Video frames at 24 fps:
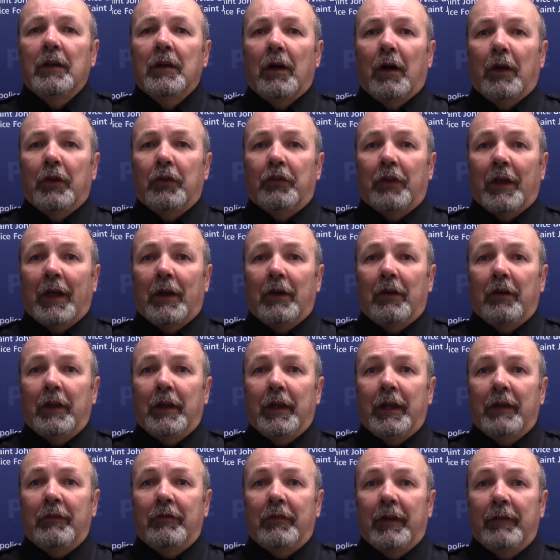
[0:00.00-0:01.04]
On Saturday
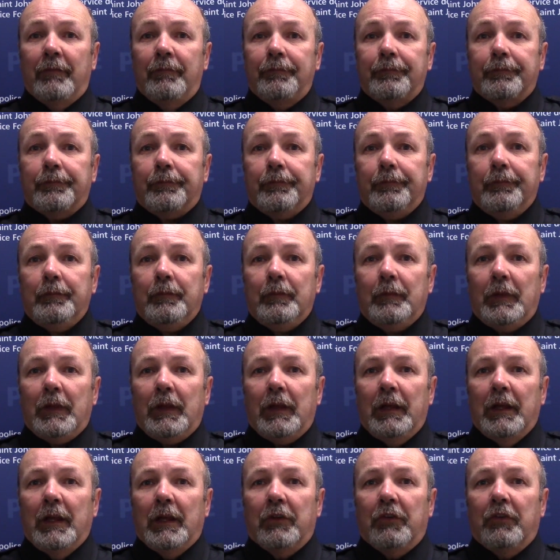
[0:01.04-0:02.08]
evening,
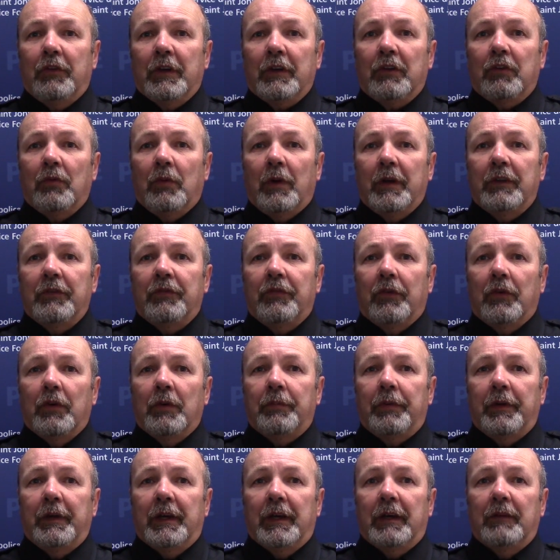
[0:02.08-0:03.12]
at 6:24
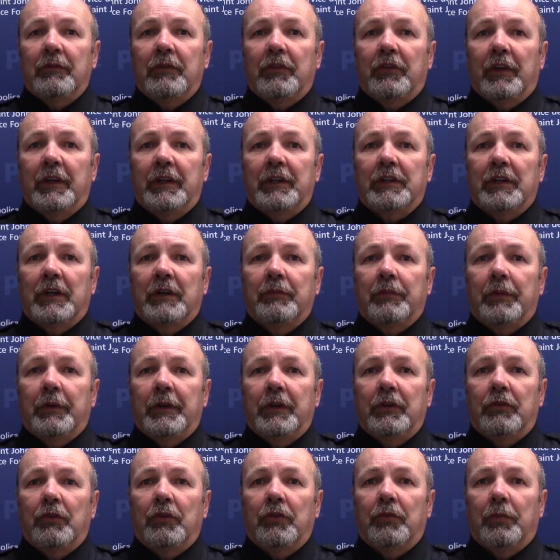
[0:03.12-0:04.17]
p.m., St. John
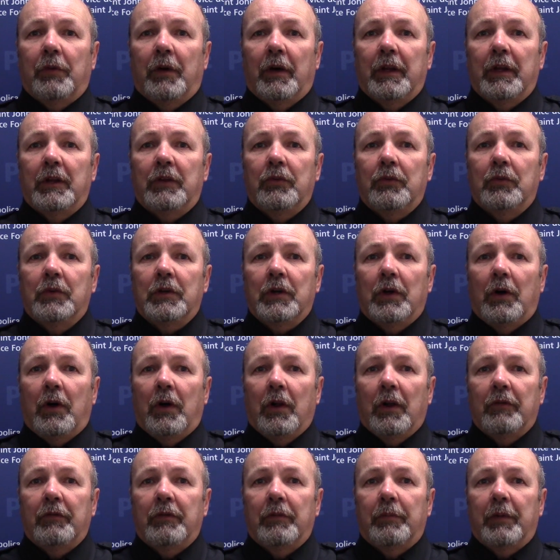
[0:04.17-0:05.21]
Police responded to a
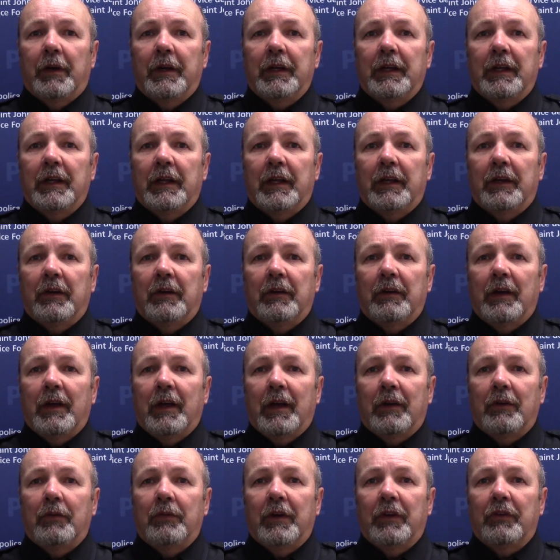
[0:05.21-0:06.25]
call of a break and enter
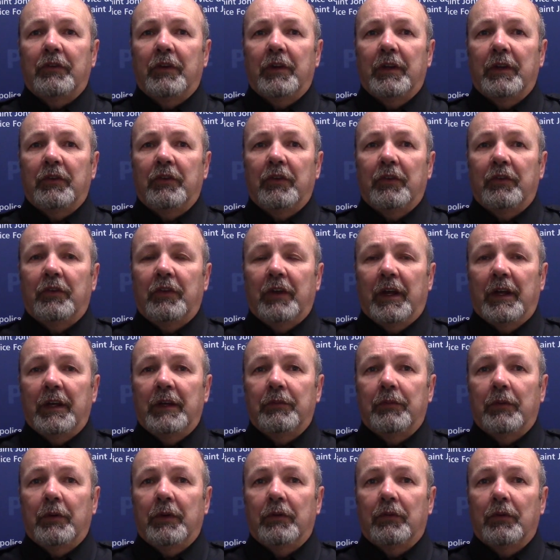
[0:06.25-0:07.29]
at a residence on Sandy
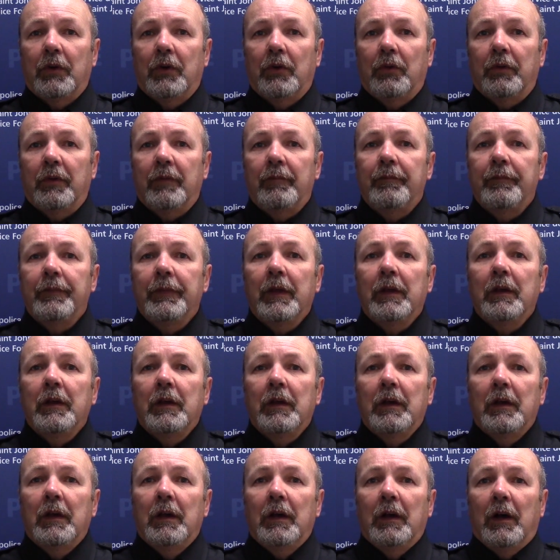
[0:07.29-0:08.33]
Point Road.
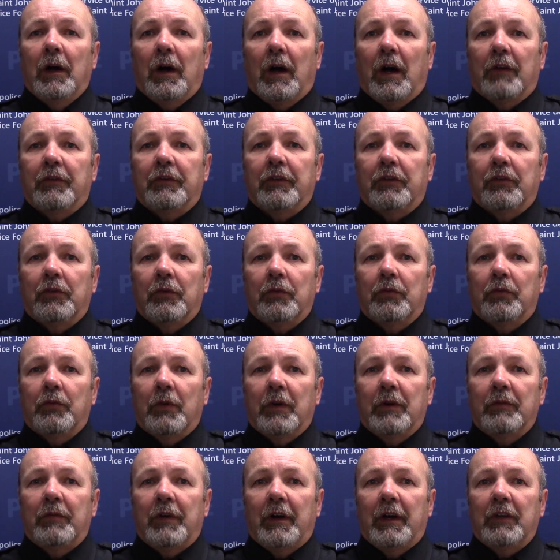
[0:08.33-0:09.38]
Officers were
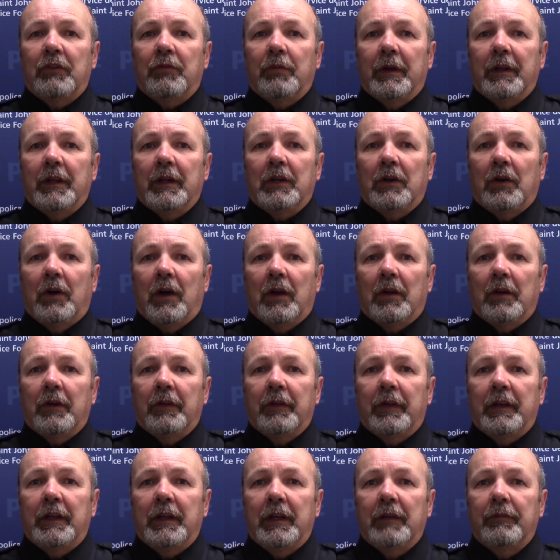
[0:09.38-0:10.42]
advised by the caller
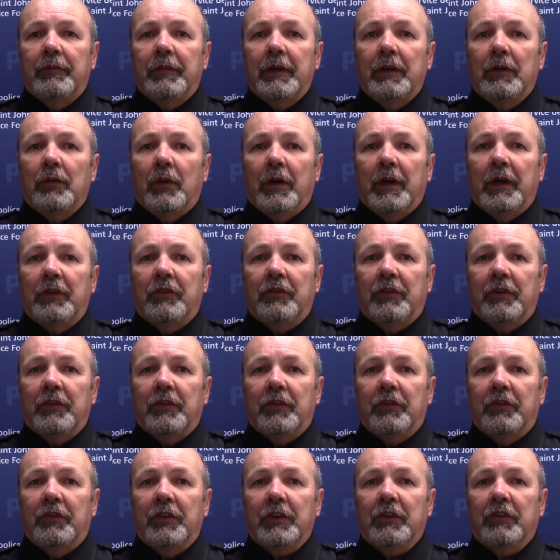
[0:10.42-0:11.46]
that he had been away since
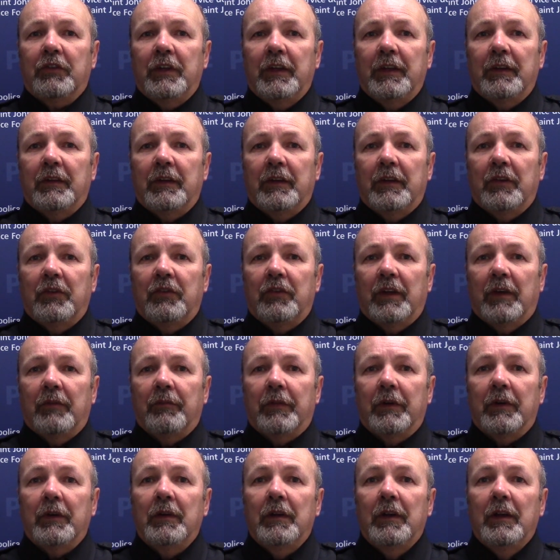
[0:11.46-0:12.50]
the 16th of
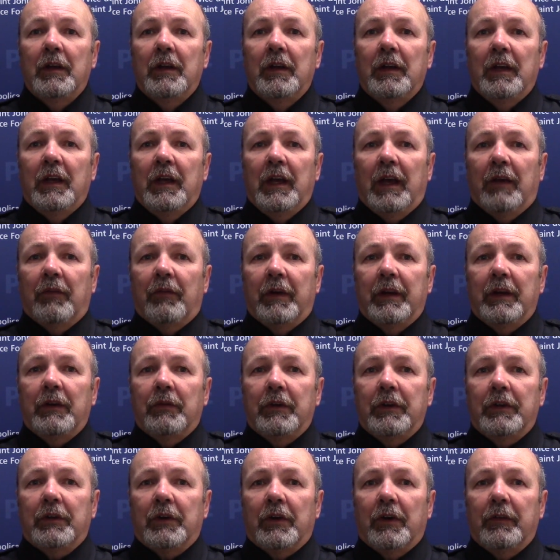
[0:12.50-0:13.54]
December, and when he
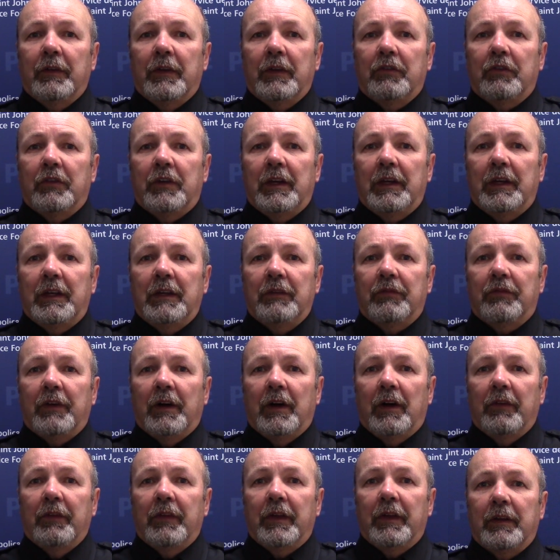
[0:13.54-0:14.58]
returned this date, he
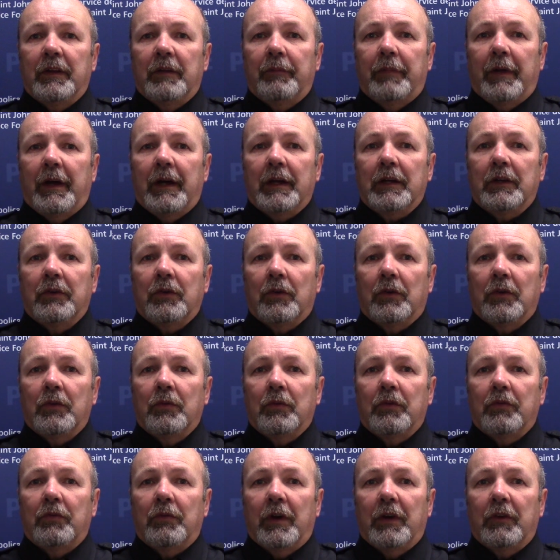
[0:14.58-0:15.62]
found back door to
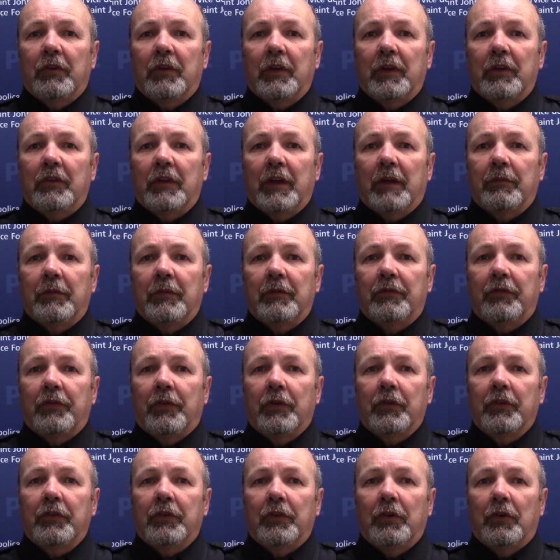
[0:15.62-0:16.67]
his residence had been
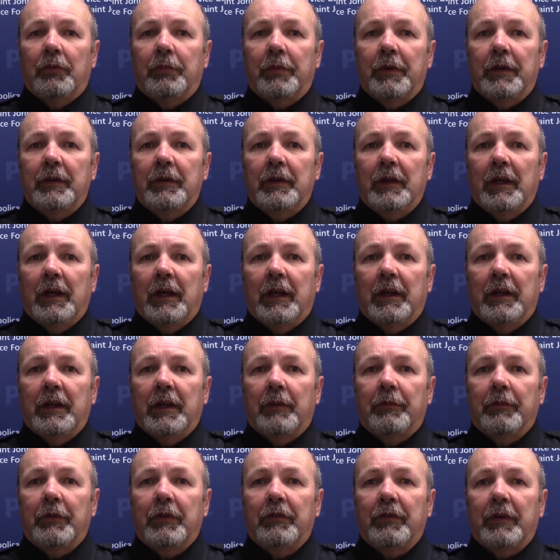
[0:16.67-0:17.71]
forced open and a
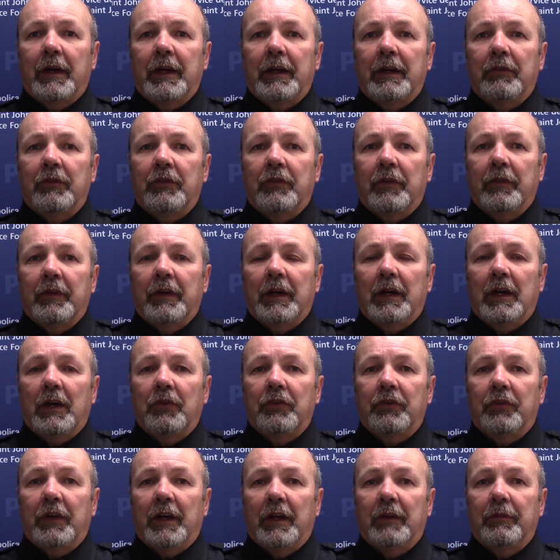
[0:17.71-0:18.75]
number of items from the
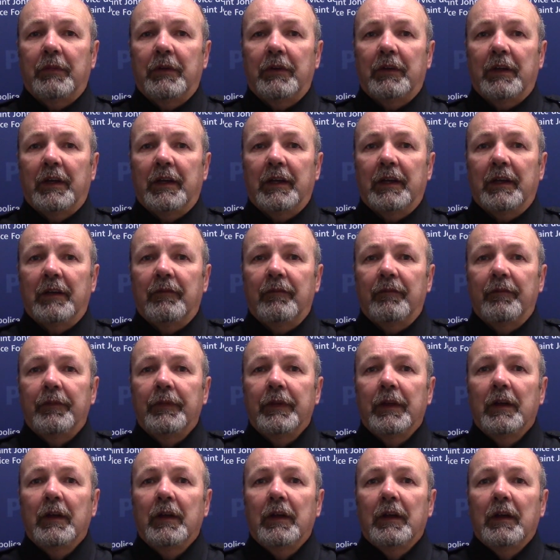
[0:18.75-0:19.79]
house had been taken.
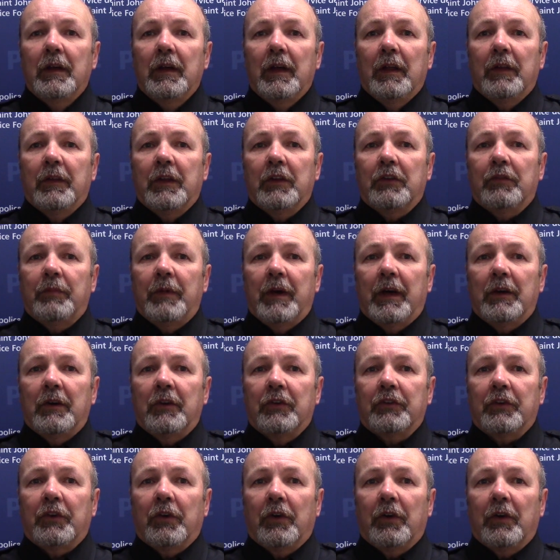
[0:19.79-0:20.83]
This matter
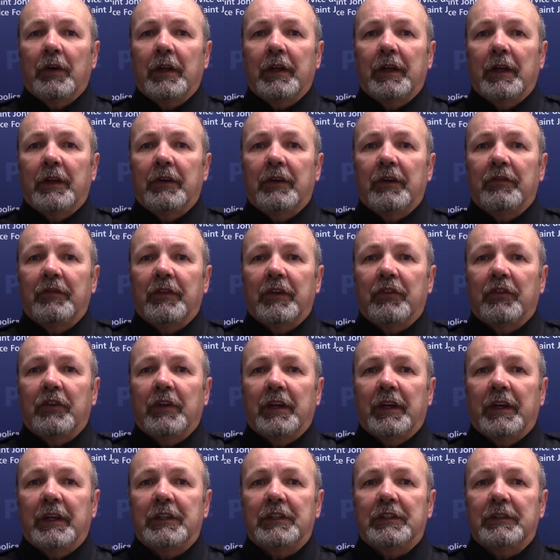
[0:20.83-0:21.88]
is currently under
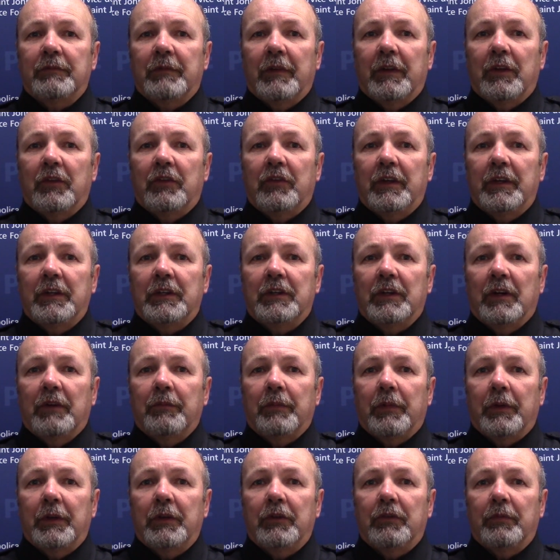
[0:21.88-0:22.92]
investigation by the St. John
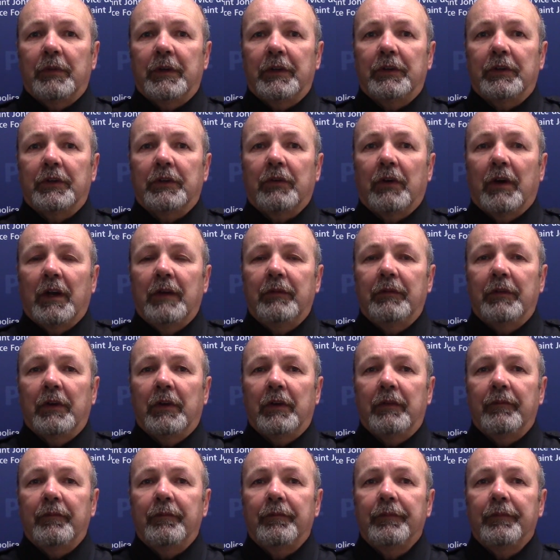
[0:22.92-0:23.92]
Police Major Crime Unit.